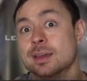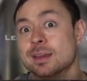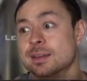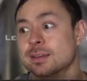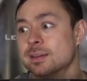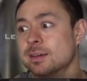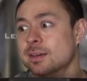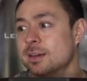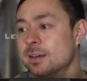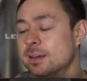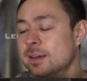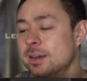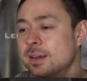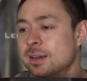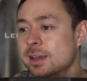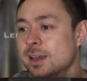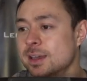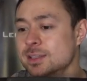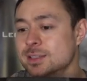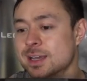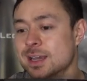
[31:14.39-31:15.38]
And uh,
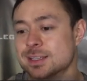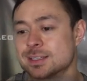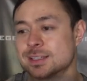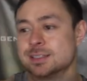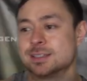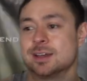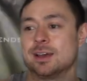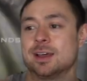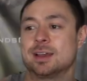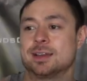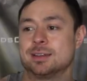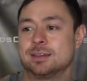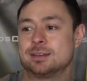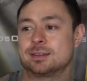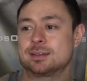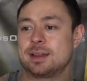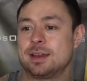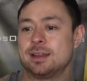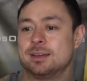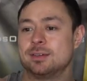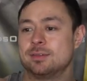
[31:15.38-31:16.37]
as you guys can tell, I can
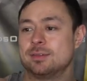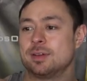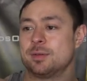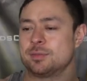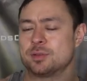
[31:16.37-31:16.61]
kind of,